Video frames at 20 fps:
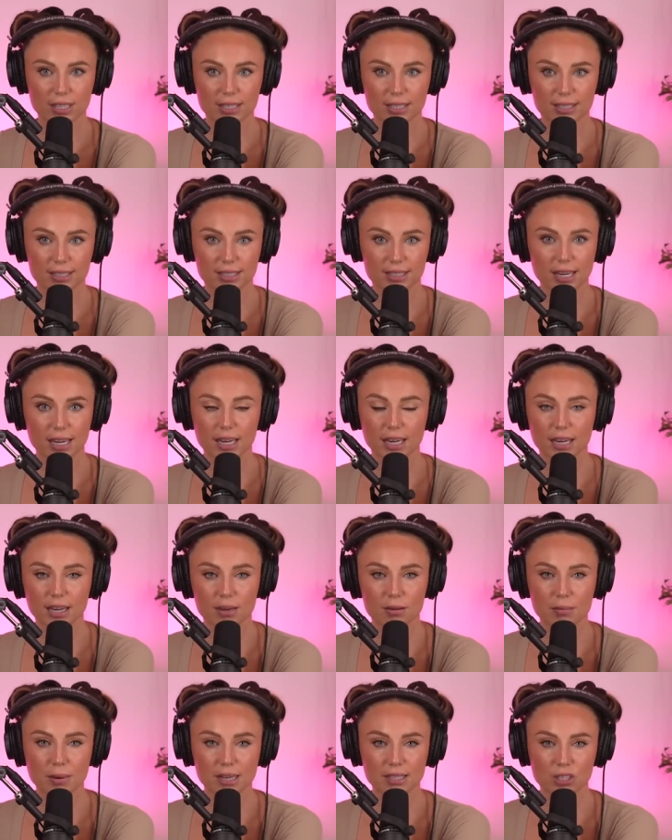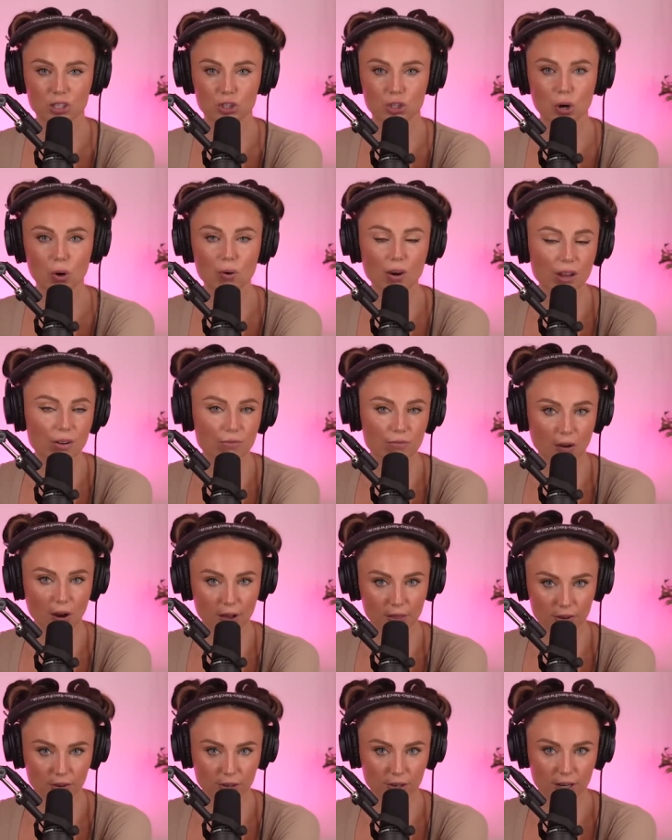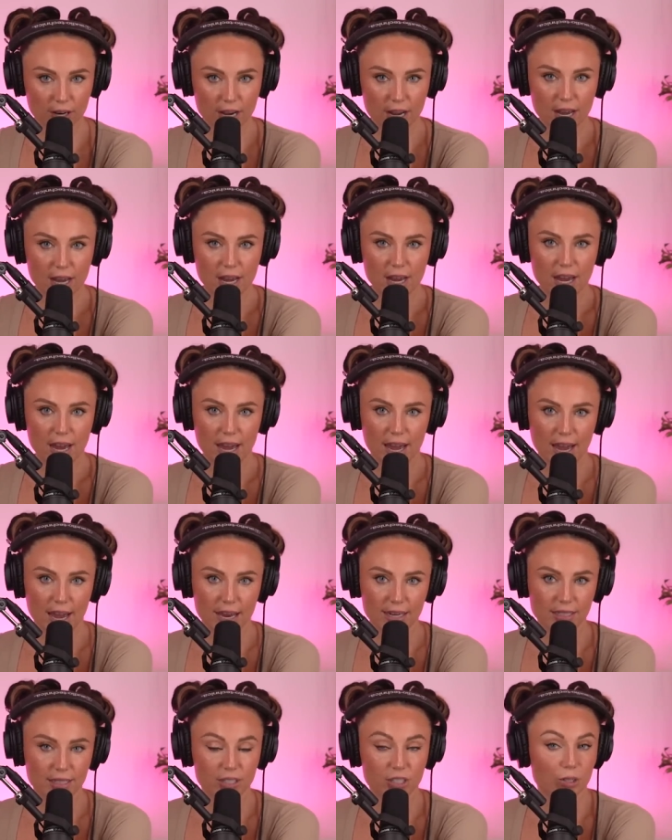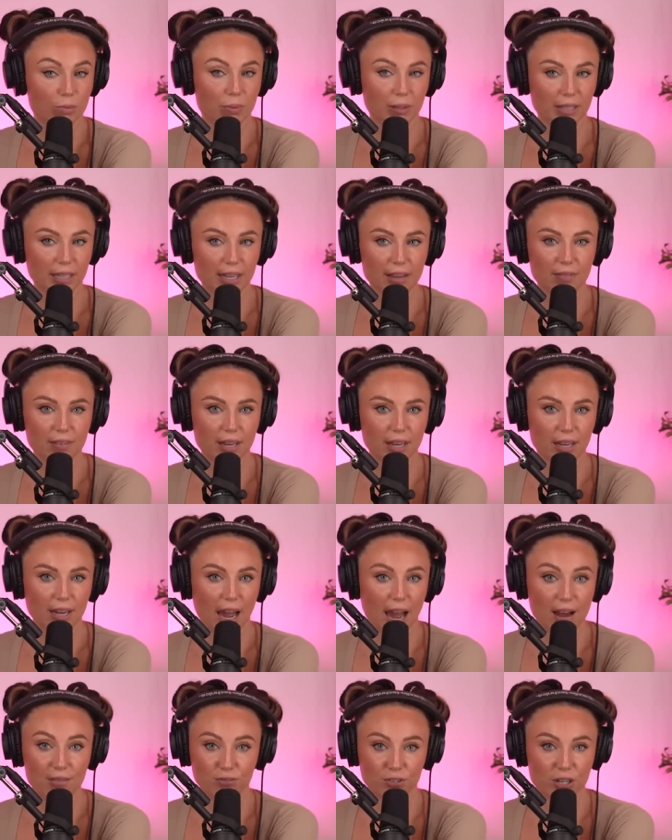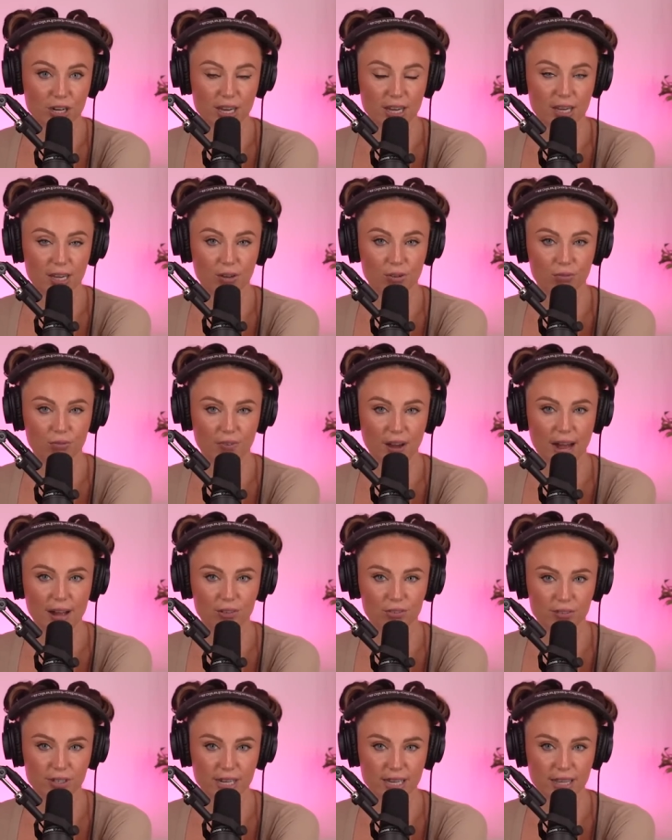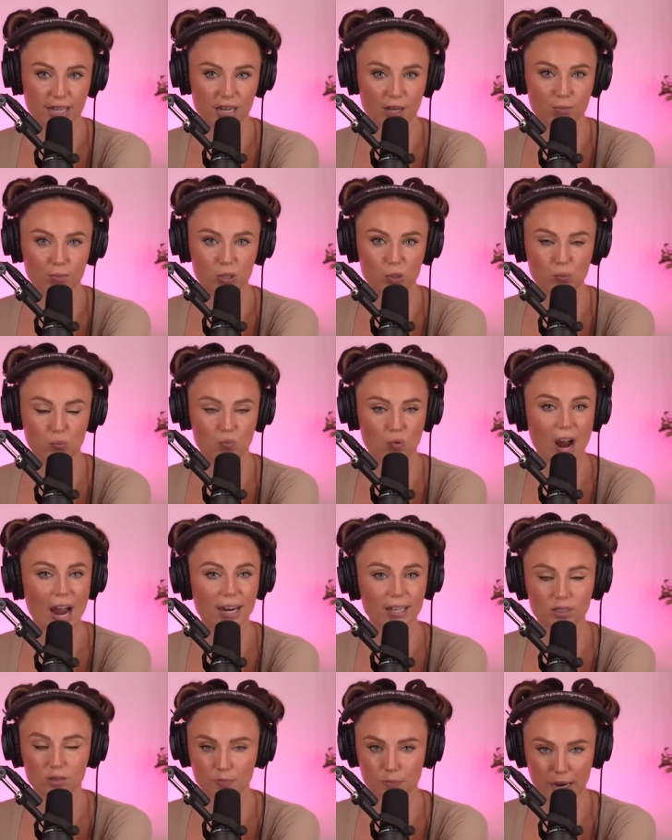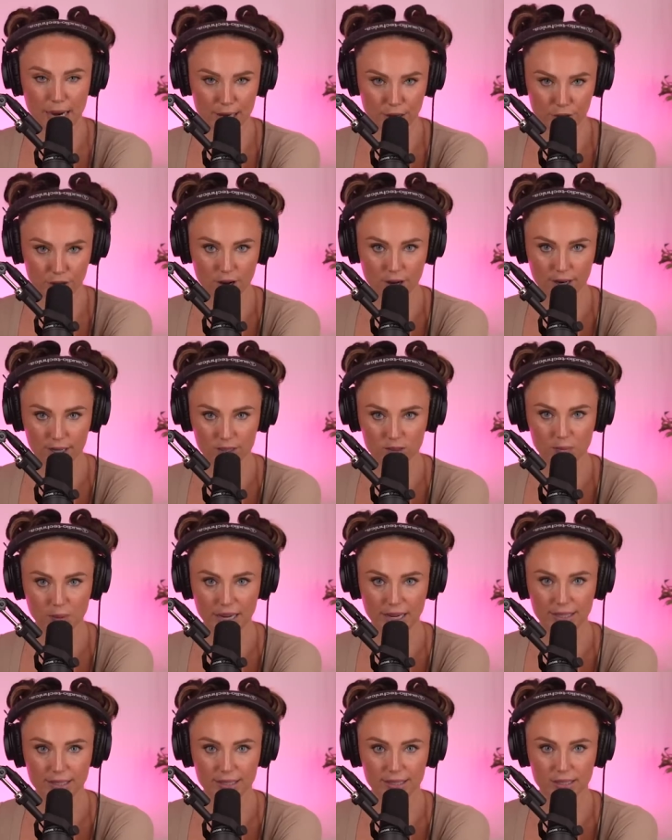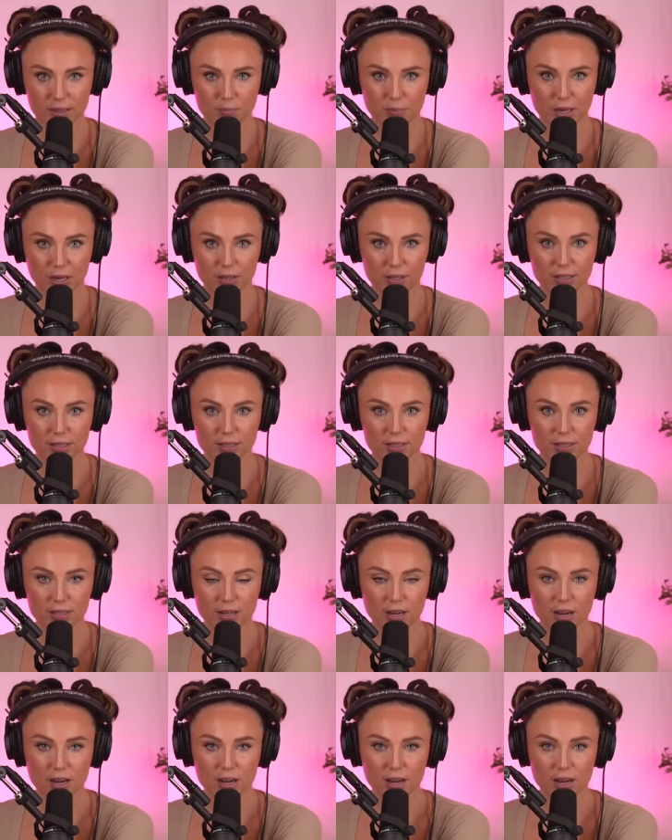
into seeing him as a doting father and into believing after he killed Valiree that he was wrecked by her unexplained disappearance.